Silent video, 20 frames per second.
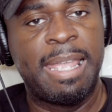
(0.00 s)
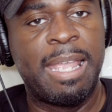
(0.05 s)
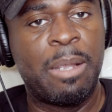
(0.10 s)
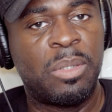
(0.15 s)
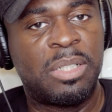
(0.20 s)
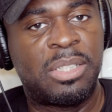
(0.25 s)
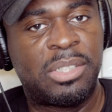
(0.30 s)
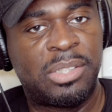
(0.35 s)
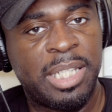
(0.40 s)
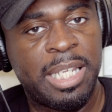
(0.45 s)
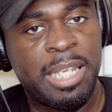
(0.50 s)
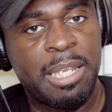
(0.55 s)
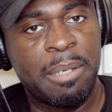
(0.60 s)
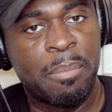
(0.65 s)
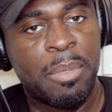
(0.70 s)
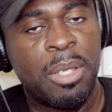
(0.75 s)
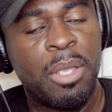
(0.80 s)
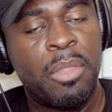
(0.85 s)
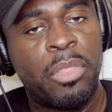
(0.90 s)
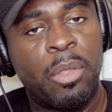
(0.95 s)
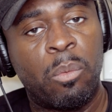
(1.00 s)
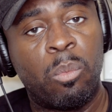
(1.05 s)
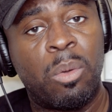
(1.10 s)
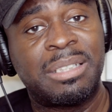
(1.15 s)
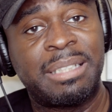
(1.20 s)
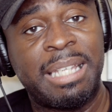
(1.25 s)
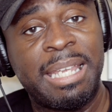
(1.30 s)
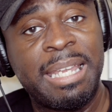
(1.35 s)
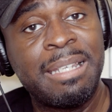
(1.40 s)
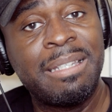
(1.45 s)
It would seem that
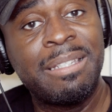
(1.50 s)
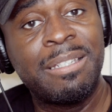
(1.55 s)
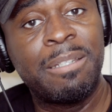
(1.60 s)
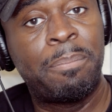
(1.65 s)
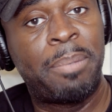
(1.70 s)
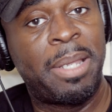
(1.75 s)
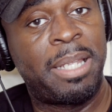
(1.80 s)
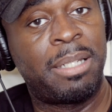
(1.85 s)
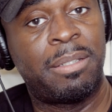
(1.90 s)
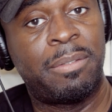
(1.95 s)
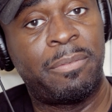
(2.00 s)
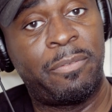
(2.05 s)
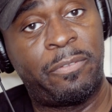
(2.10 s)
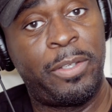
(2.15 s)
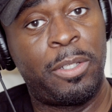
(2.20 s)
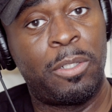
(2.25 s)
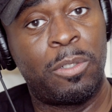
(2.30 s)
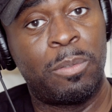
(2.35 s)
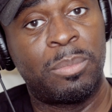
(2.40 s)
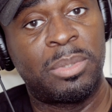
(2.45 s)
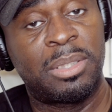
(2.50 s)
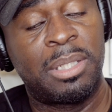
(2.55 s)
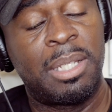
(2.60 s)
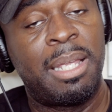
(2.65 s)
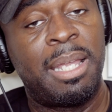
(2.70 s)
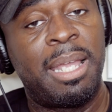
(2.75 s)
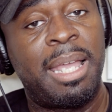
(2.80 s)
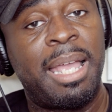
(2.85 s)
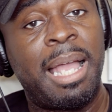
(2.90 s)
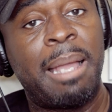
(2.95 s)
whilst independent films
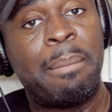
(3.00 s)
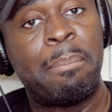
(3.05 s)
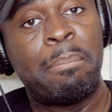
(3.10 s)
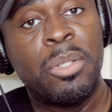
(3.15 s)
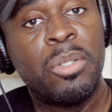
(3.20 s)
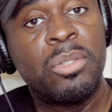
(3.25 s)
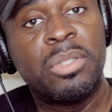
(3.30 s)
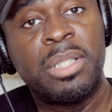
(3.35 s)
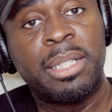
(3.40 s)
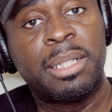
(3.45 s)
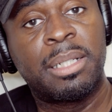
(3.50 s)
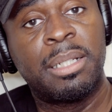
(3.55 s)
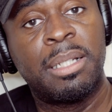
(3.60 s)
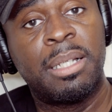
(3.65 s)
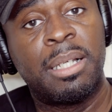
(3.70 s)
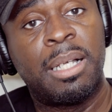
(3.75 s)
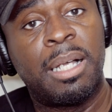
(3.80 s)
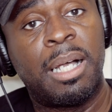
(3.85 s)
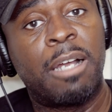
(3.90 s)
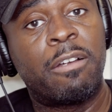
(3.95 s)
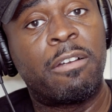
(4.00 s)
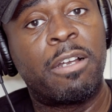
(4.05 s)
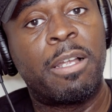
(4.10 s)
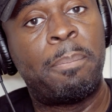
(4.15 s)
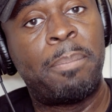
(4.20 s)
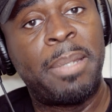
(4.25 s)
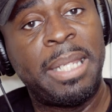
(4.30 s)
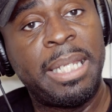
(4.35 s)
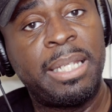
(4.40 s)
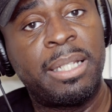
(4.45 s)
and music are at a
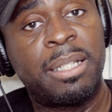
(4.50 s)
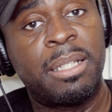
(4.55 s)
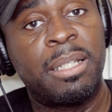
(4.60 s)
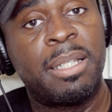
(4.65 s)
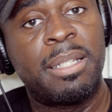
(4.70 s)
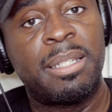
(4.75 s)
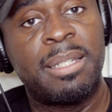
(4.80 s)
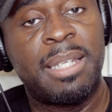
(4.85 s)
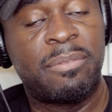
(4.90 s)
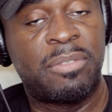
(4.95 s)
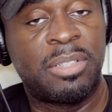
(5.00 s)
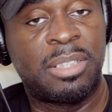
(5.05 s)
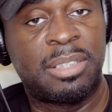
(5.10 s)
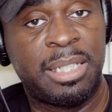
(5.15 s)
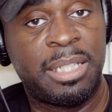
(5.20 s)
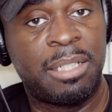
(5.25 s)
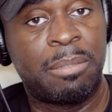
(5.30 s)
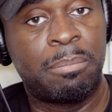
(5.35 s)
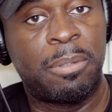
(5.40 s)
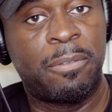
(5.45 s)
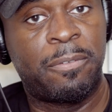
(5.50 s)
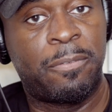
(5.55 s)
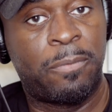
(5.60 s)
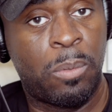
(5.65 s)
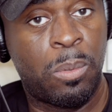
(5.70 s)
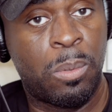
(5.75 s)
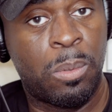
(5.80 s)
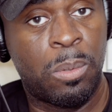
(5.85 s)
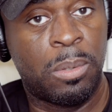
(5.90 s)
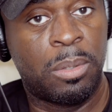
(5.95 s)
peak never seen
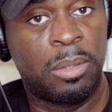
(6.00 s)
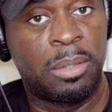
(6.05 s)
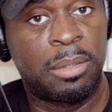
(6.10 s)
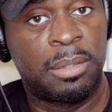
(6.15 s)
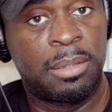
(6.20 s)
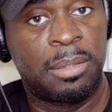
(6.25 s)
before,